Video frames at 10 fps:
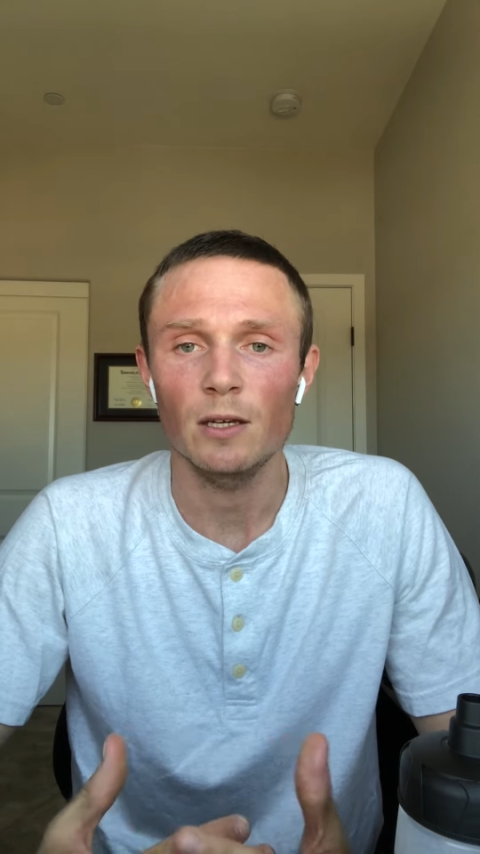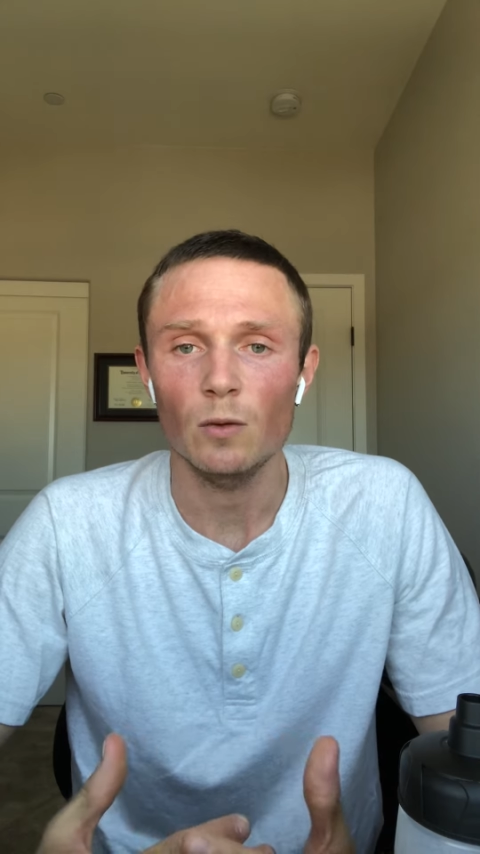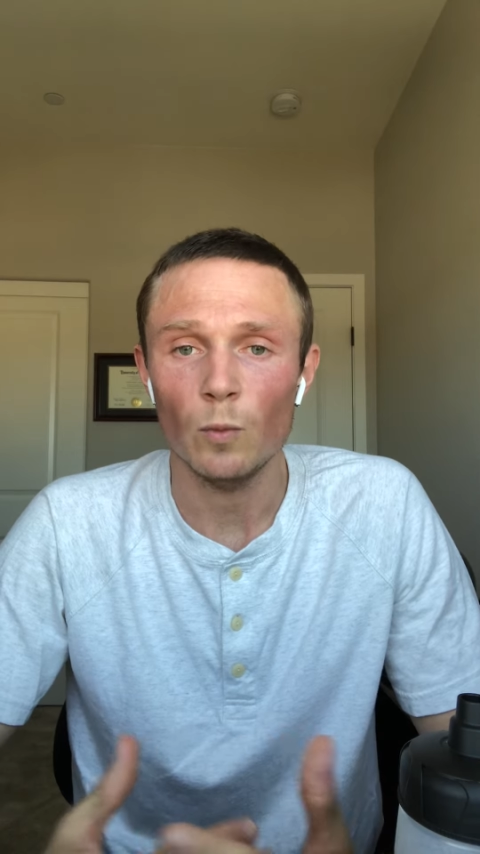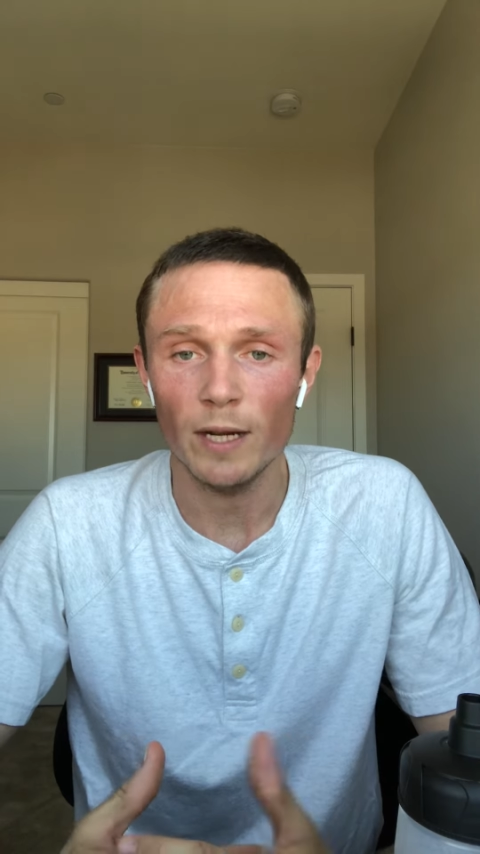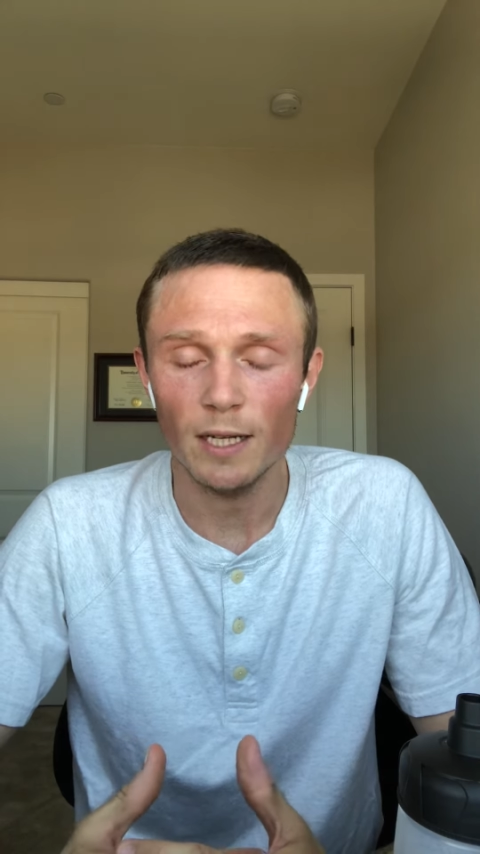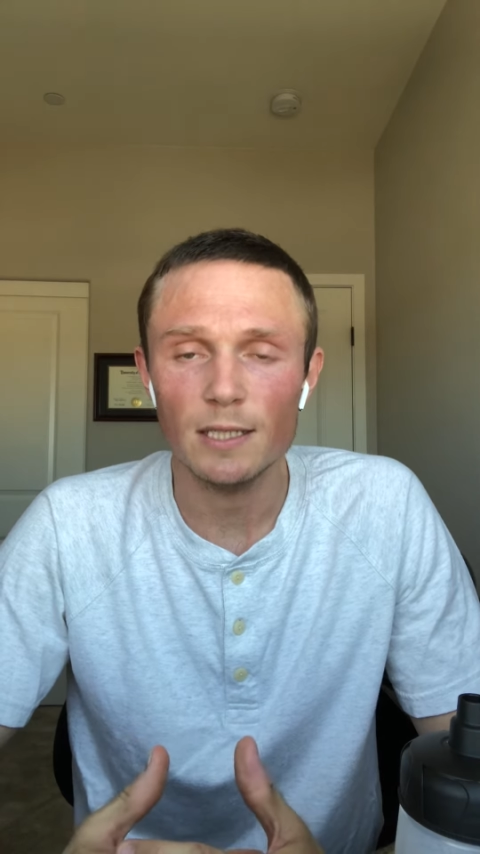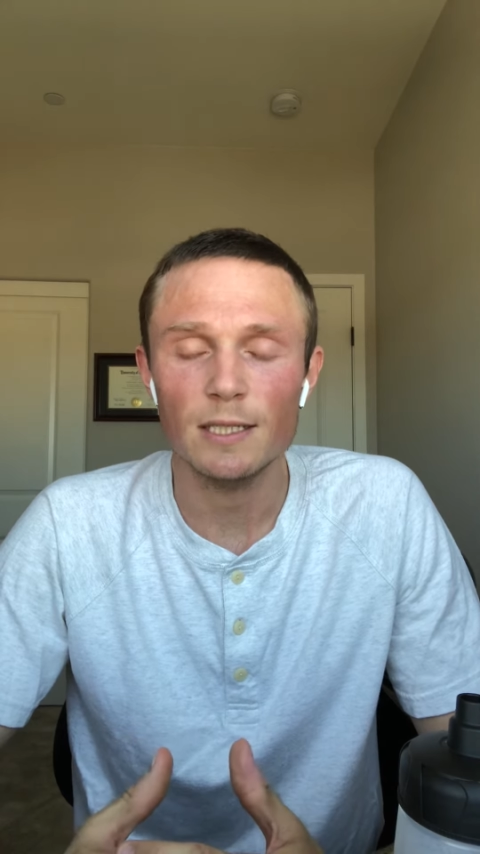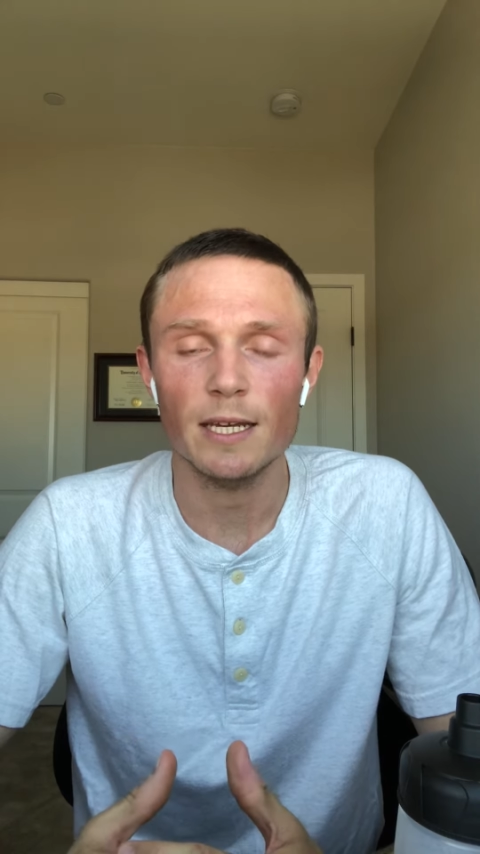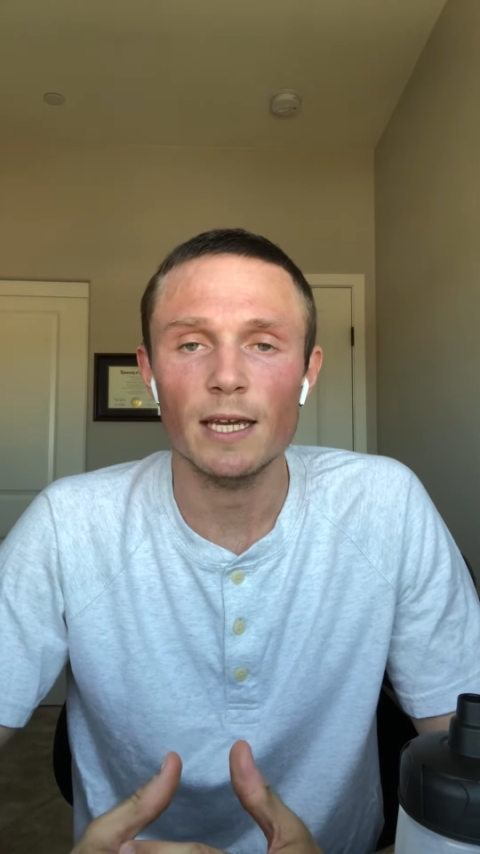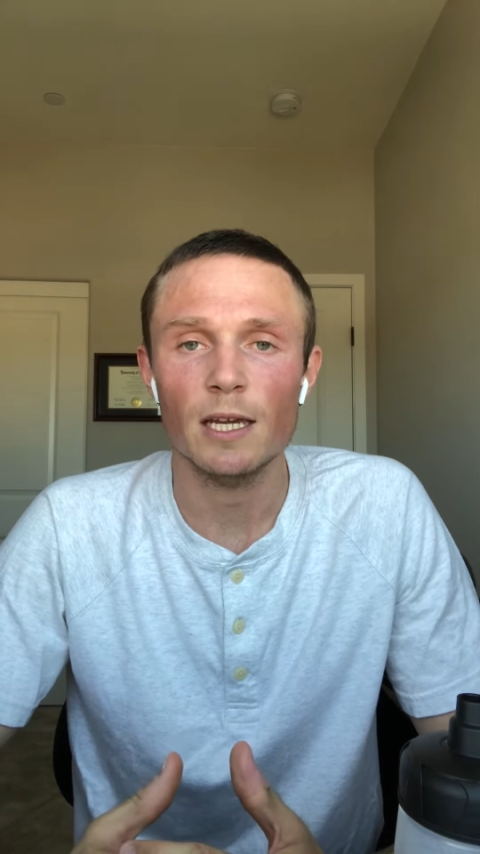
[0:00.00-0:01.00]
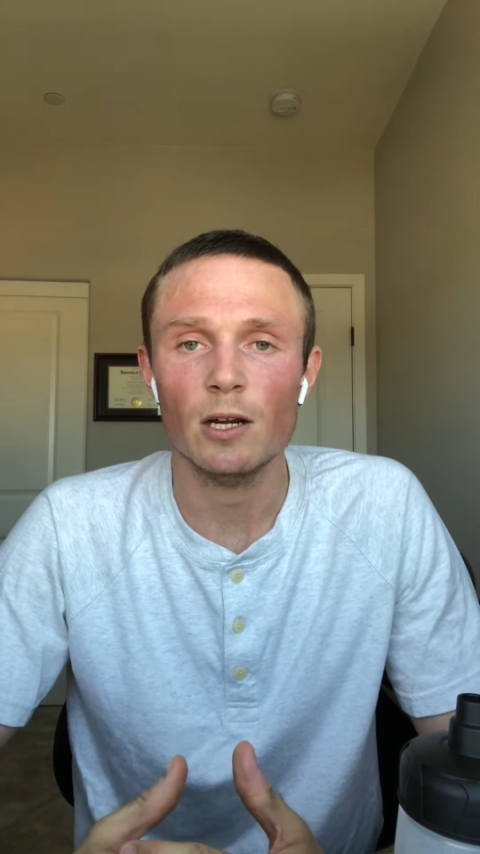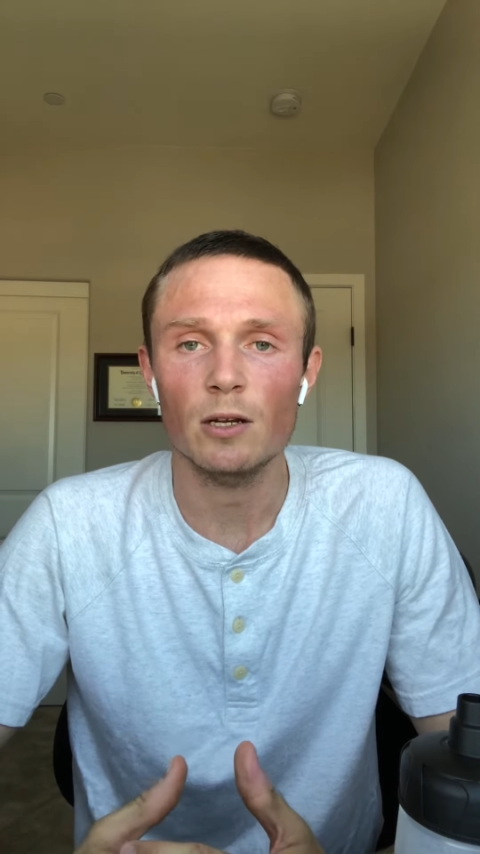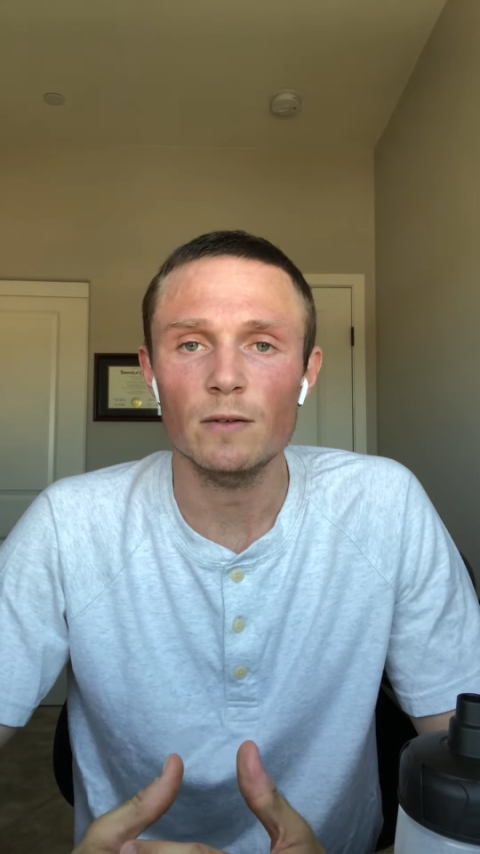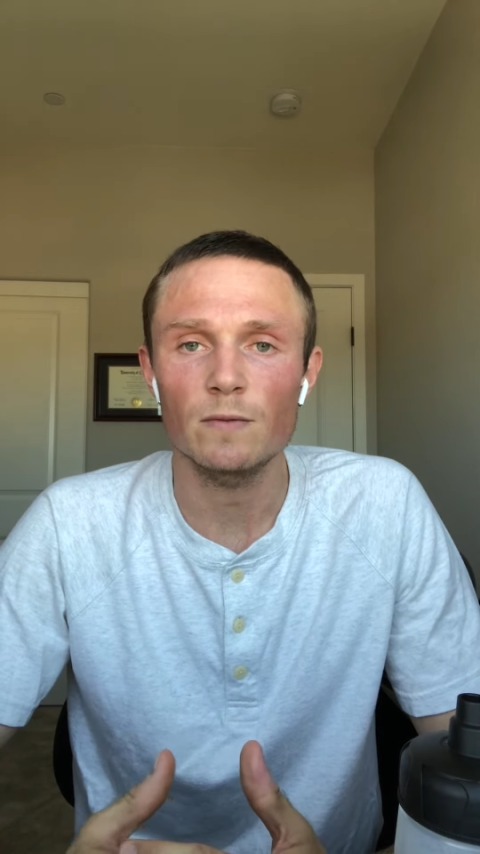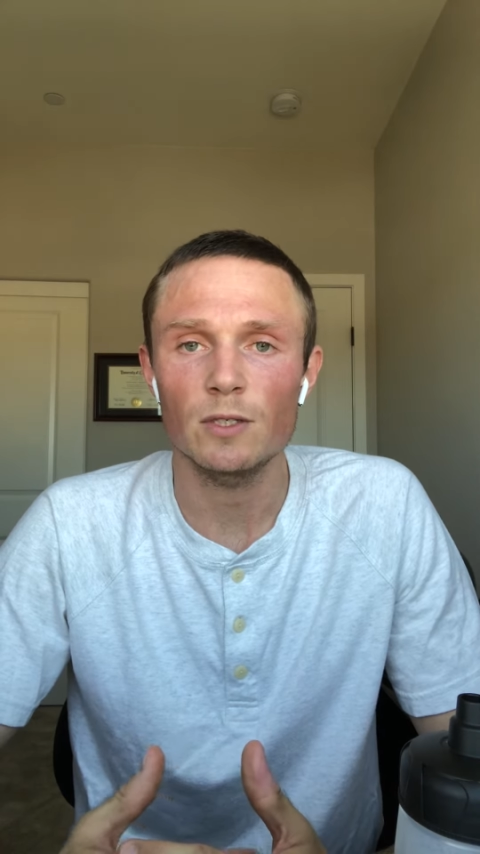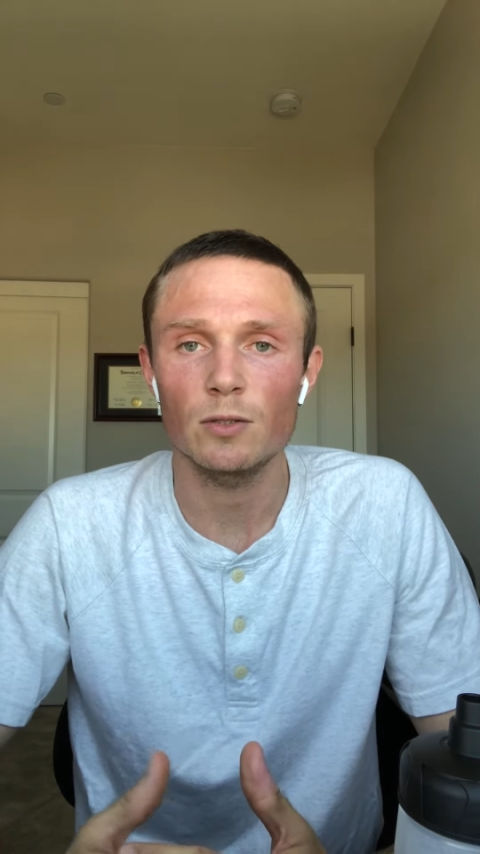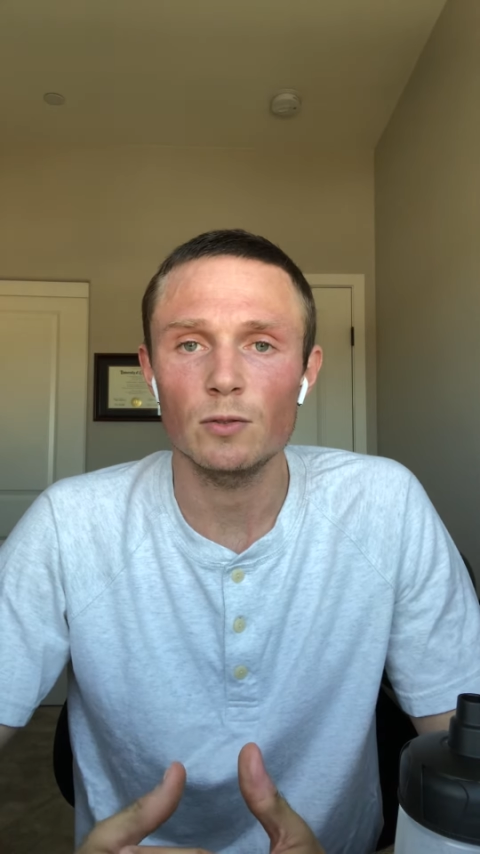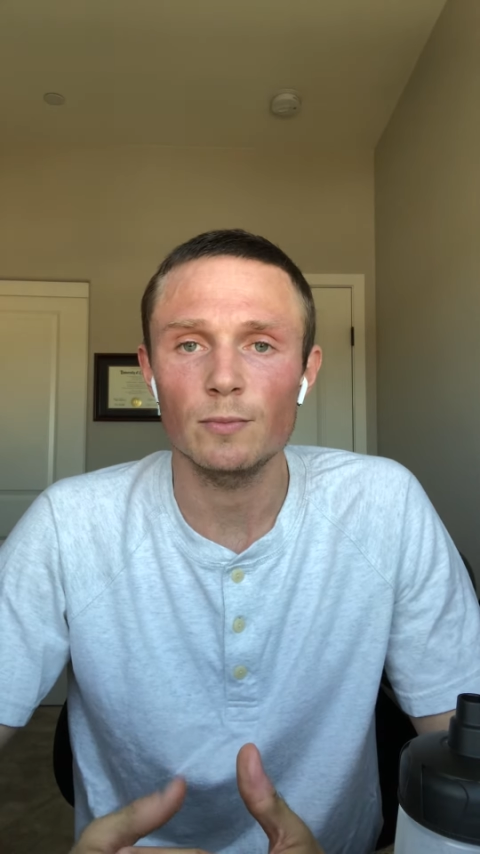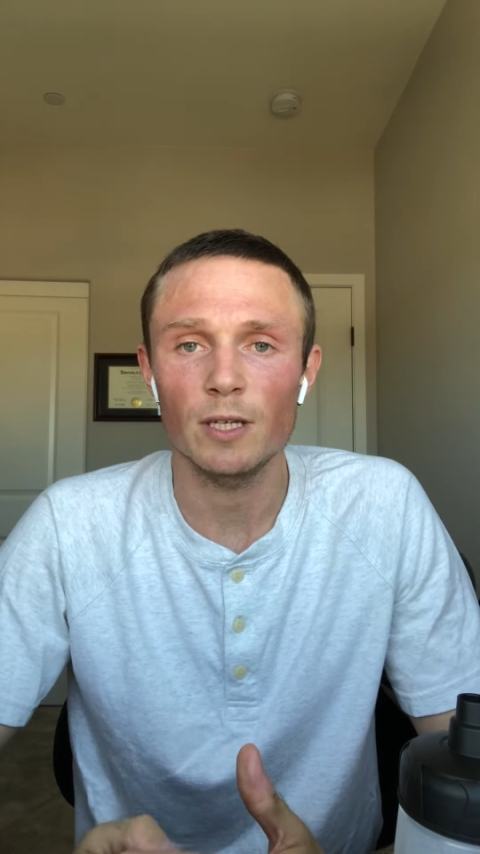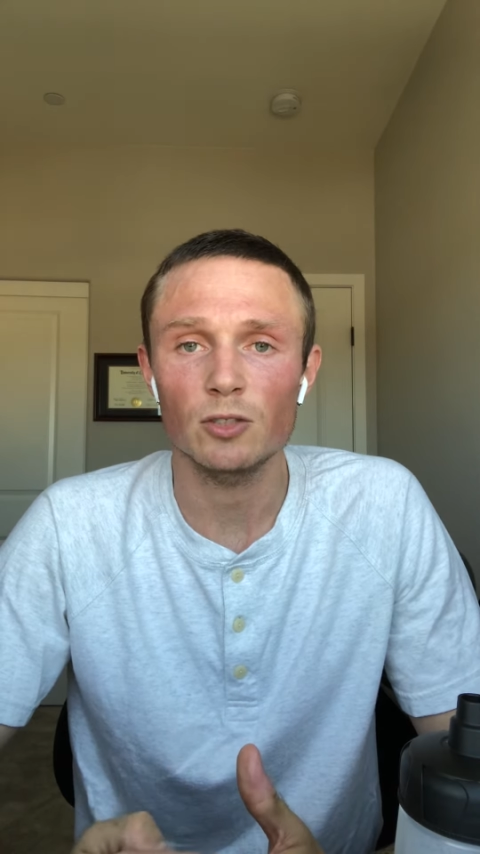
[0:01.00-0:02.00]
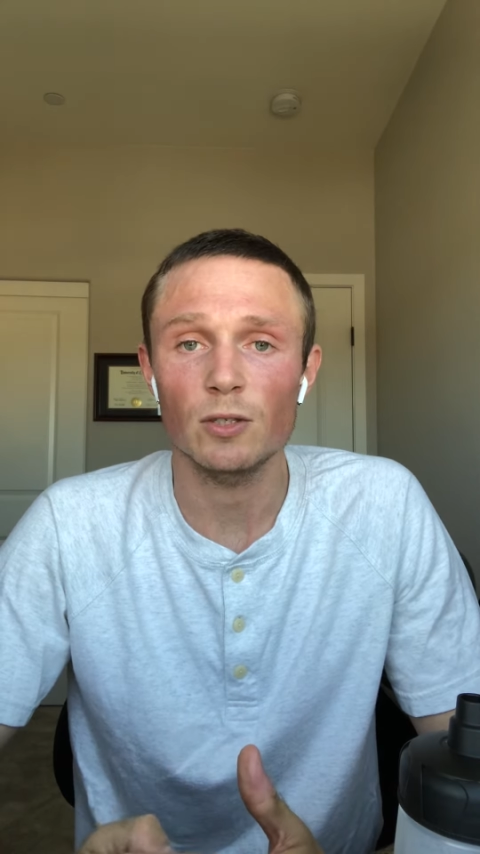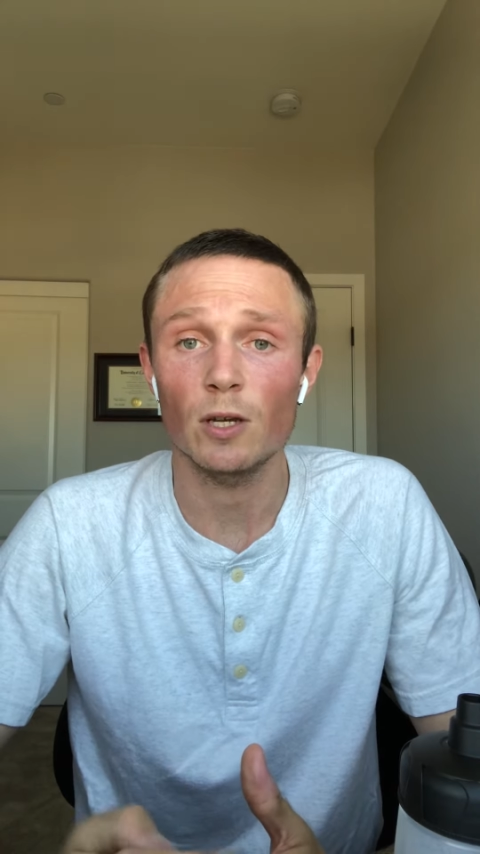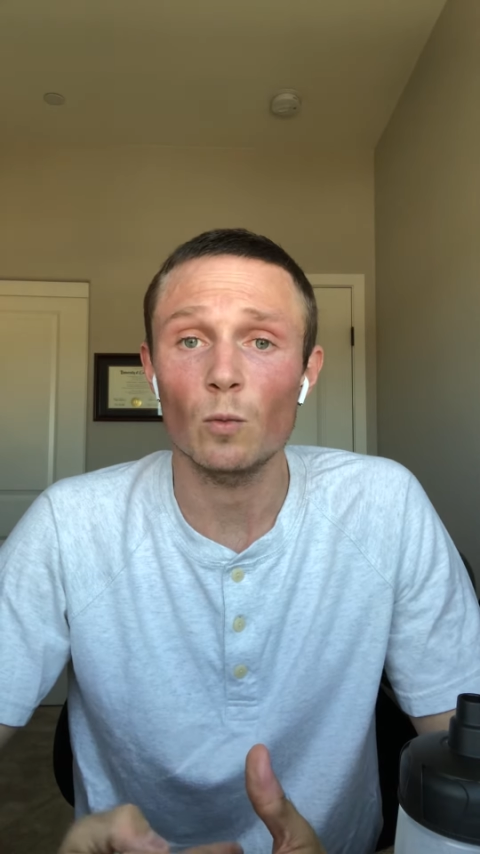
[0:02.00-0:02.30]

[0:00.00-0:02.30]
we need to take care of to make sure that